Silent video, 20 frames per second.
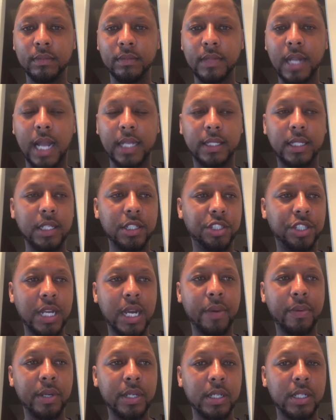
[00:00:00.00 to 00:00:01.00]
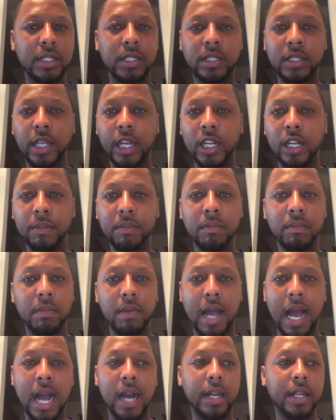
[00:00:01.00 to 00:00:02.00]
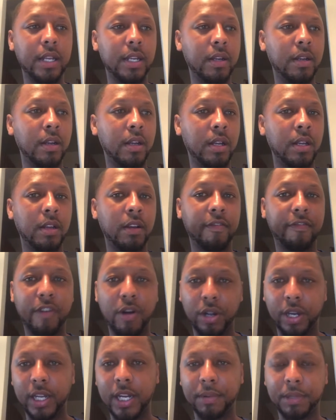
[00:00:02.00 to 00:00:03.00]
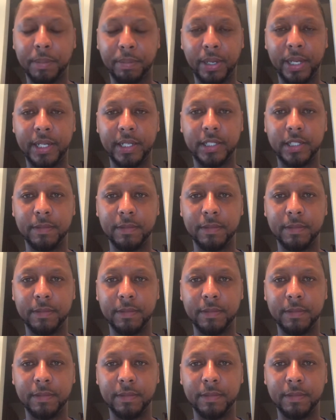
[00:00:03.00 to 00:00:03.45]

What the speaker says: I see Jarrett Stidham out here funking up the place.